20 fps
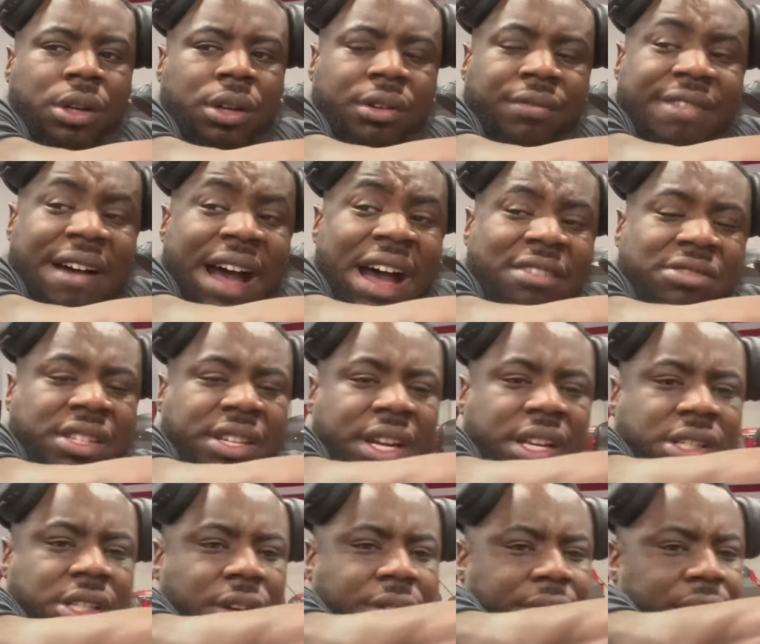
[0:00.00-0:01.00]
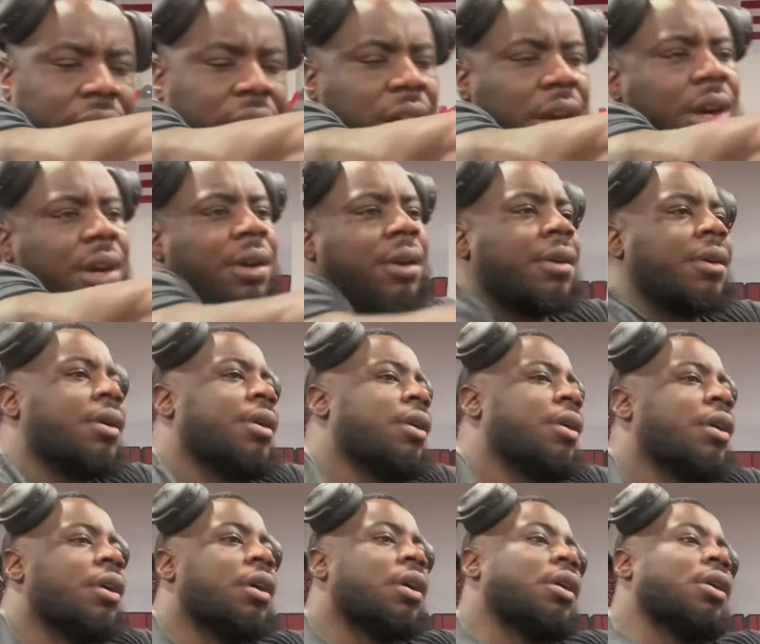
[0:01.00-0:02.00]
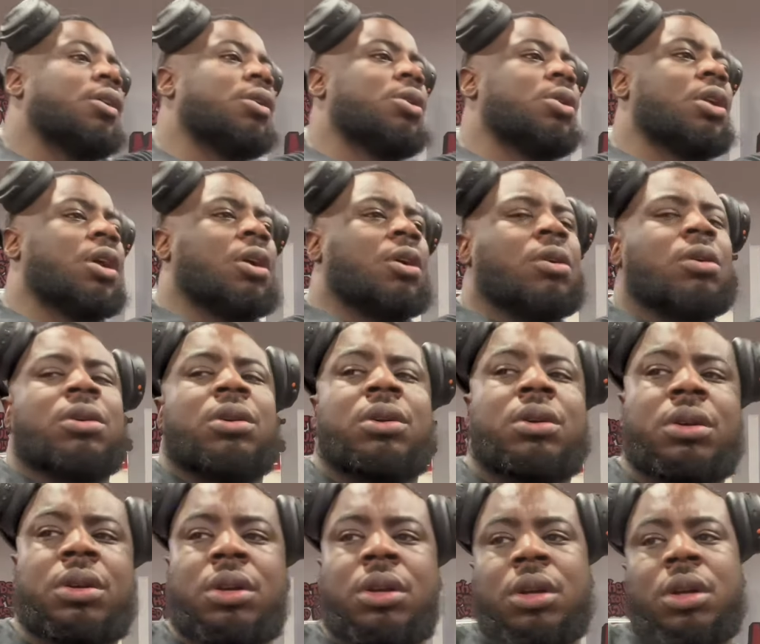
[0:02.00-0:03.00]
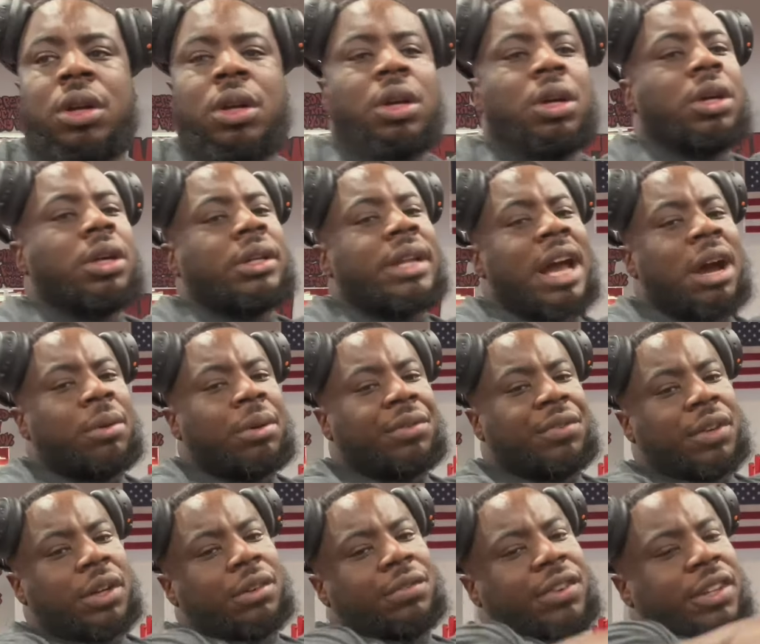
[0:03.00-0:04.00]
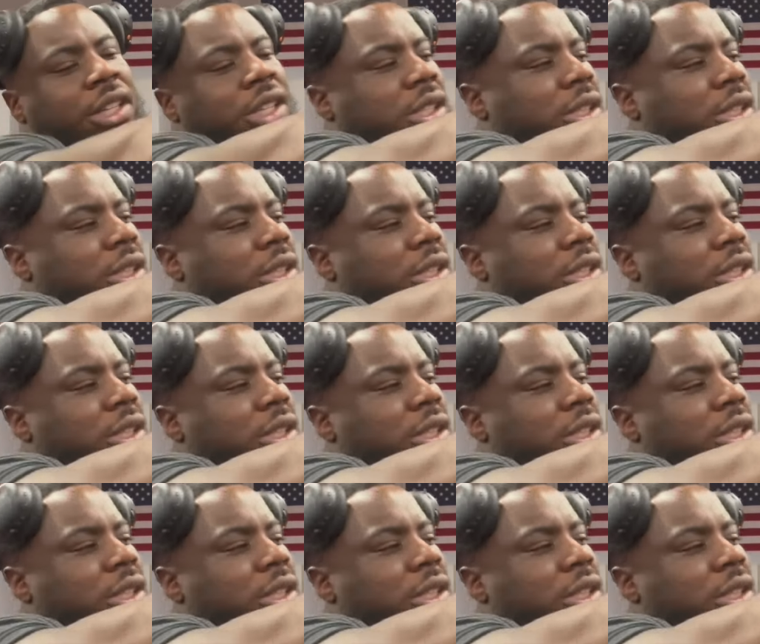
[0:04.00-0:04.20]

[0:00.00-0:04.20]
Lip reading: 5 sets over there. You know, now we finna finish